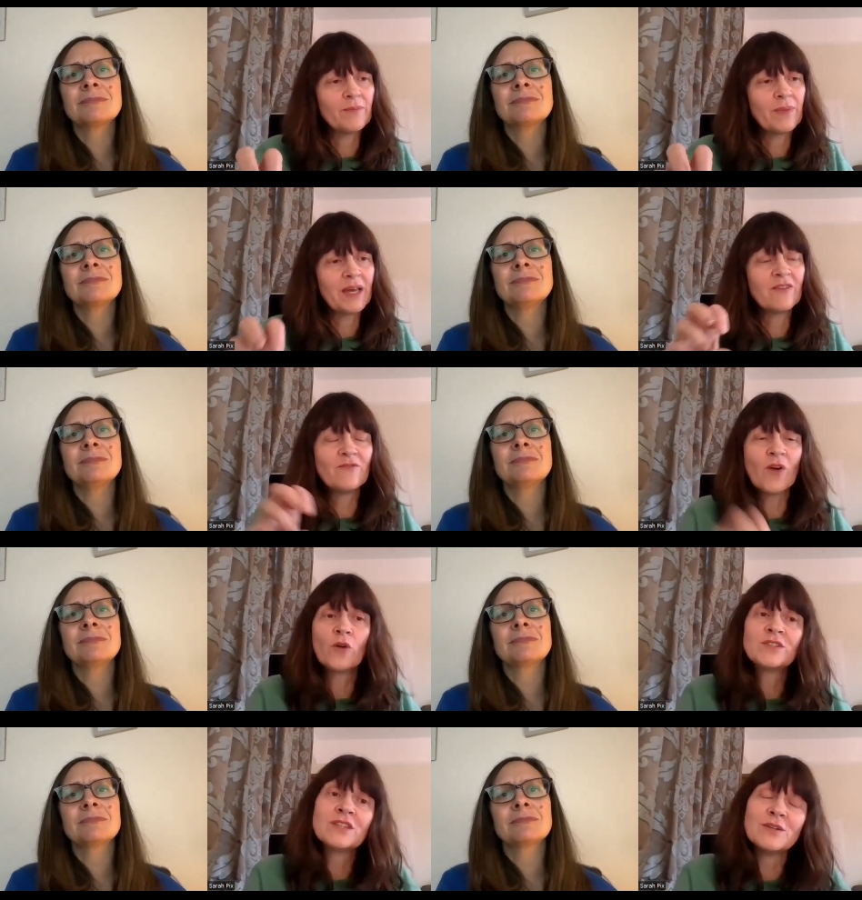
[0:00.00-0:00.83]
Speaker 1: being
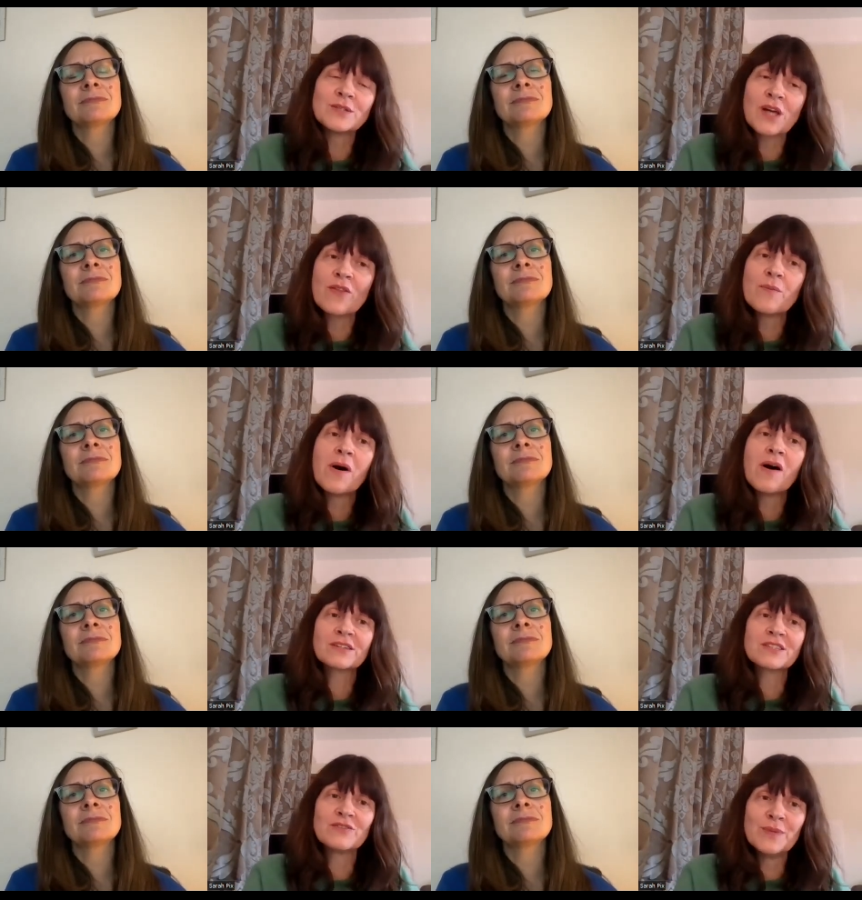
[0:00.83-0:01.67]
involved in those other
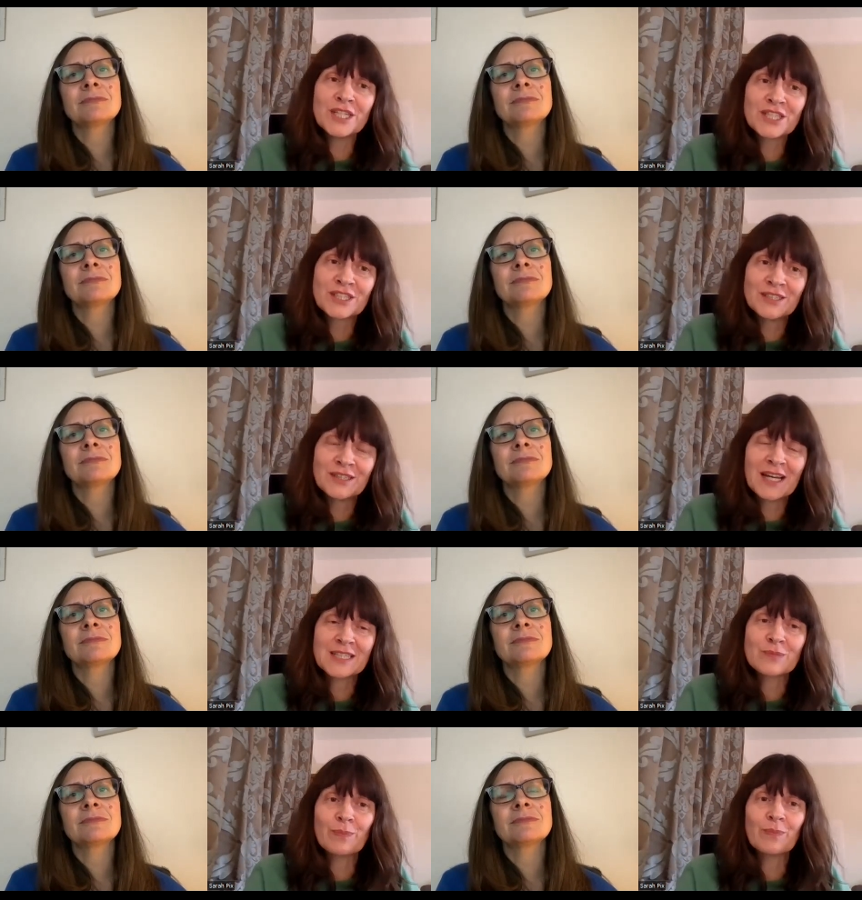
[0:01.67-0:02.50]
marks of mission,
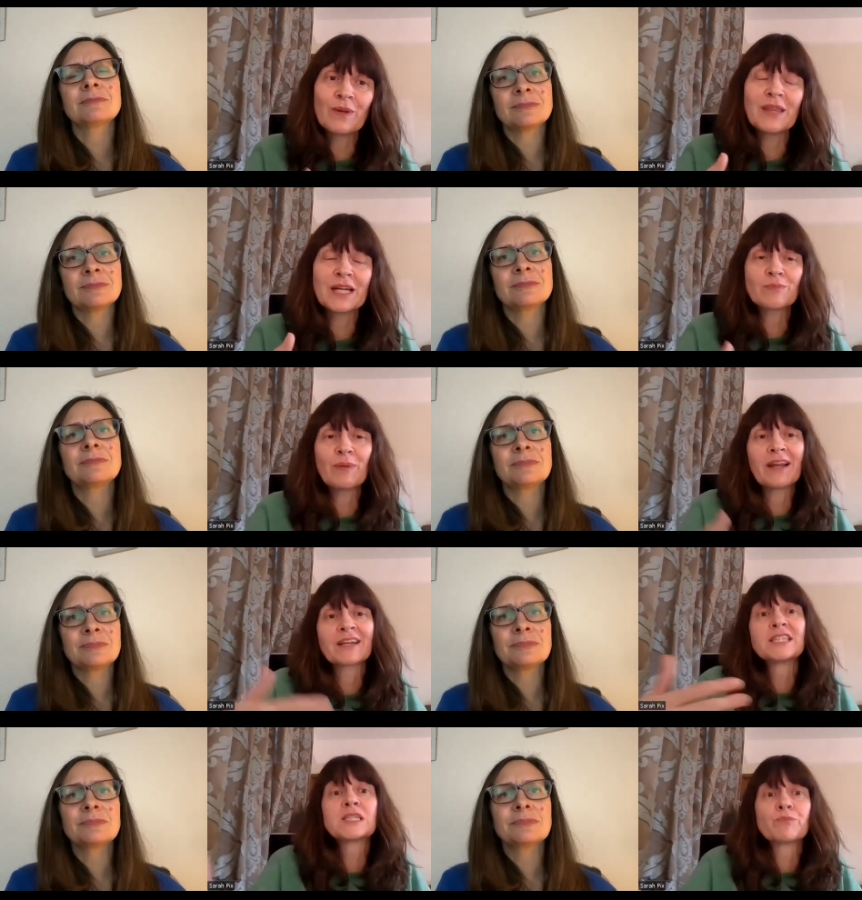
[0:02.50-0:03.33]
that's that's been
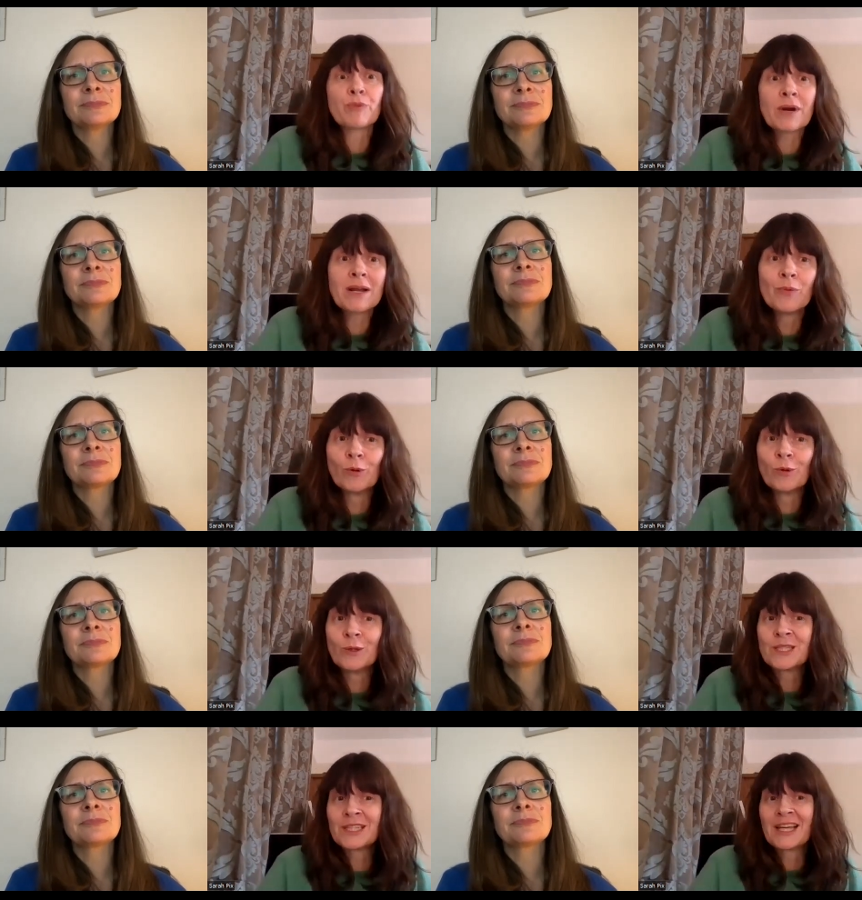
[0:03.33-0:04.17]
like a
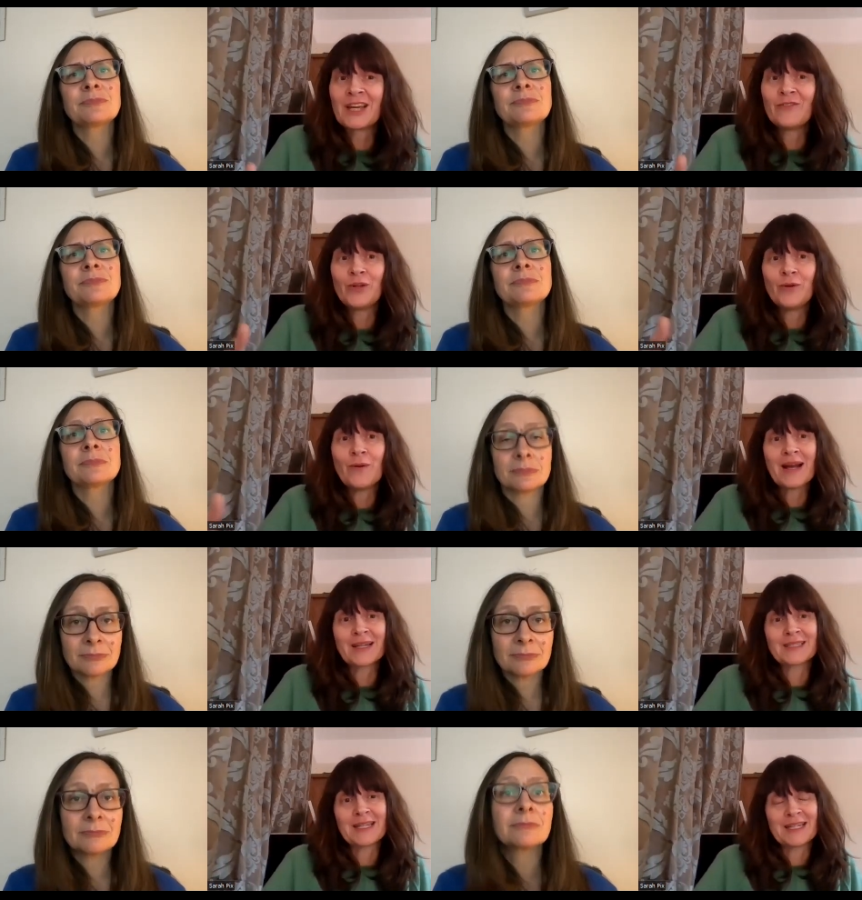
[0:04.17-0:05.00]
springboard and giving you
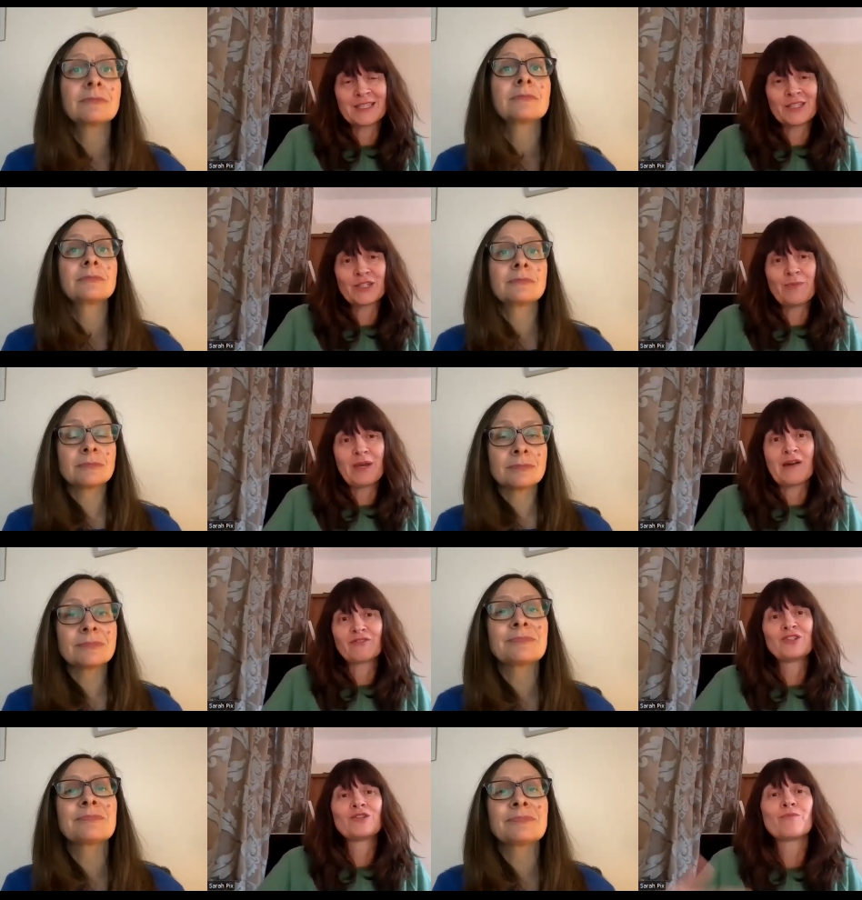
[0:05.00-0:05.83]
access to be
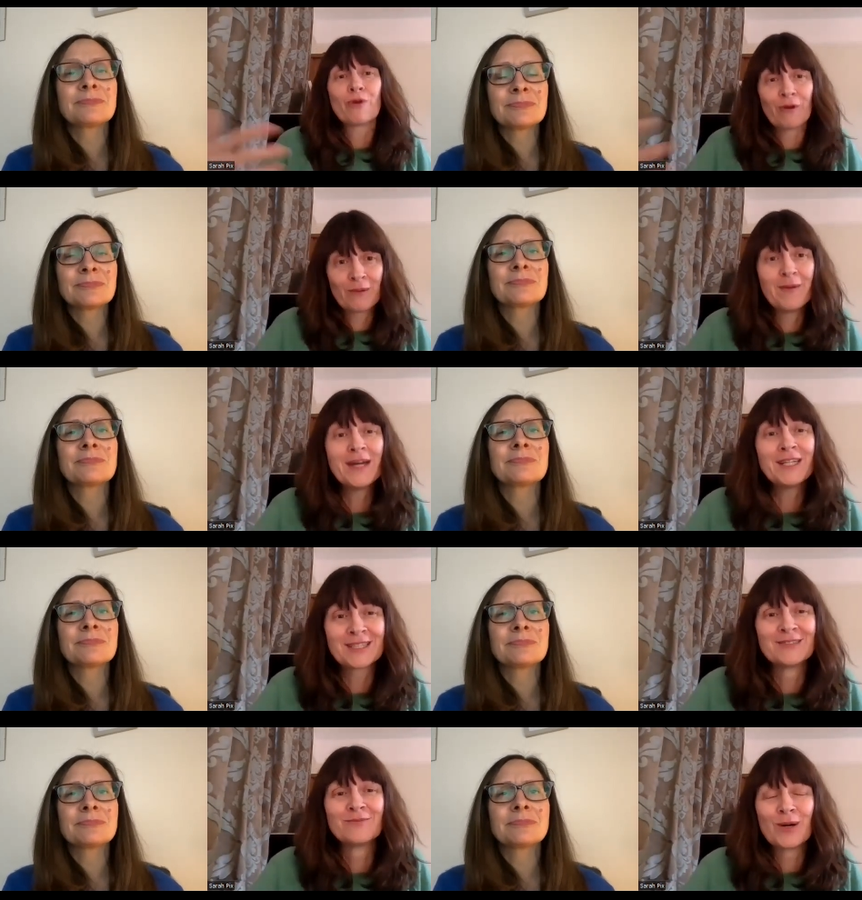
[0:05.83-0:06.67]
able to do the
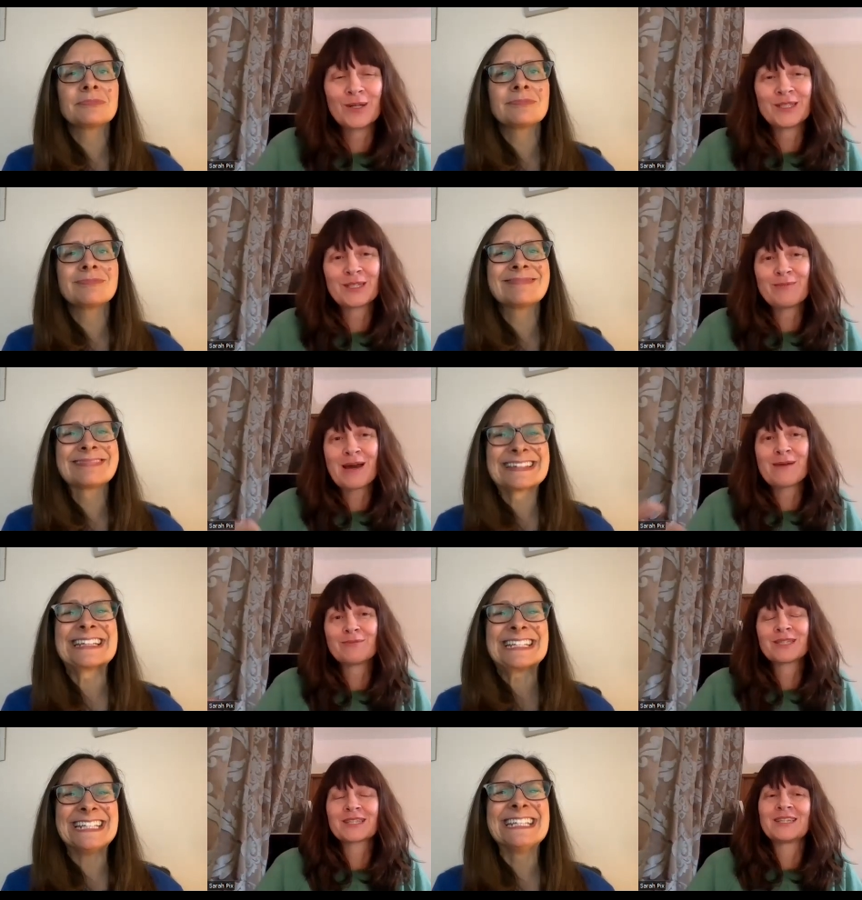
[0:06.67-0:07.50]
proclamation one and to be
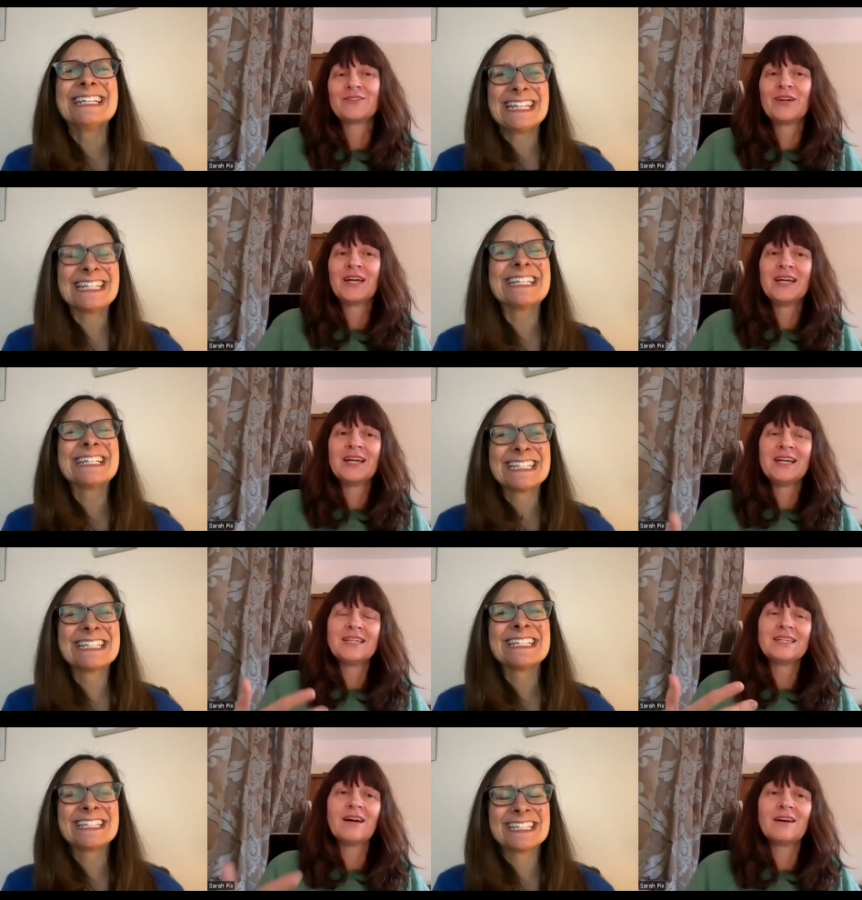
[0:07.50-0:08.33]
able to kind
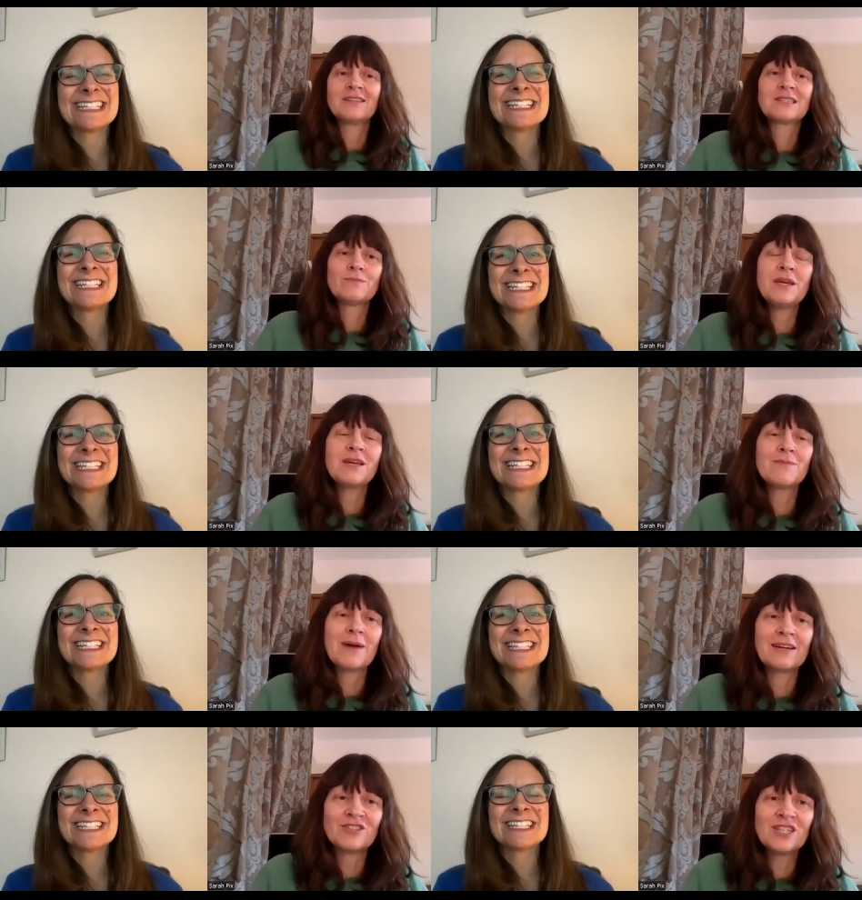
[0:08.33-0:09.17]
of uh, speak
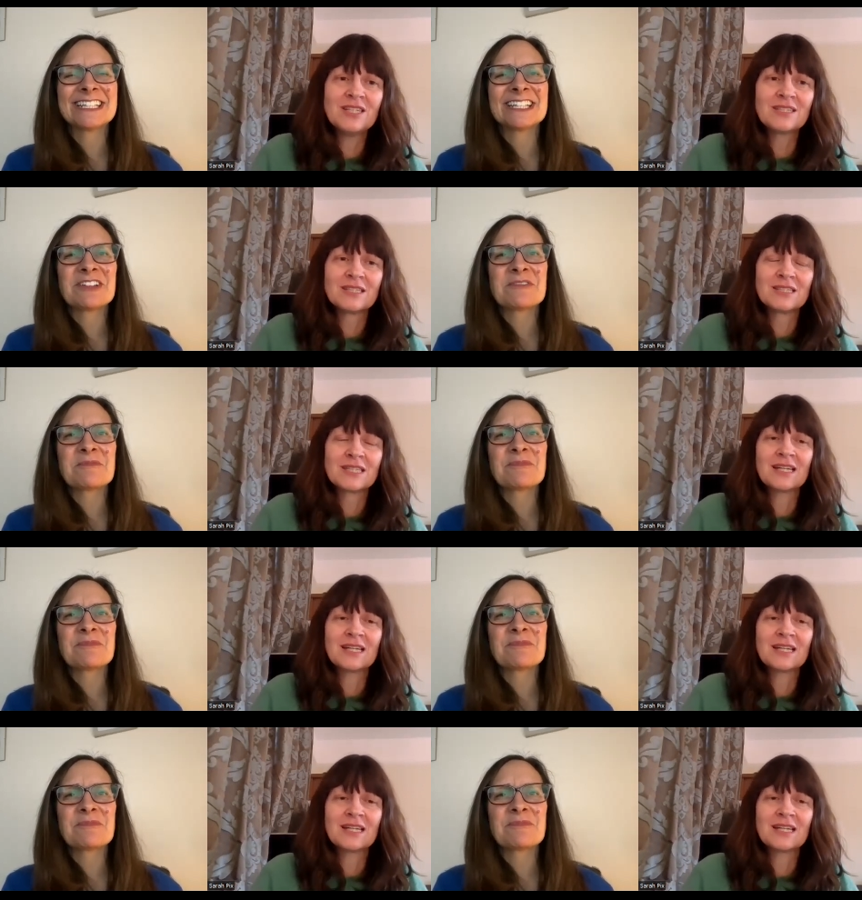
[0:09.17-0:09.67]
about Jesus.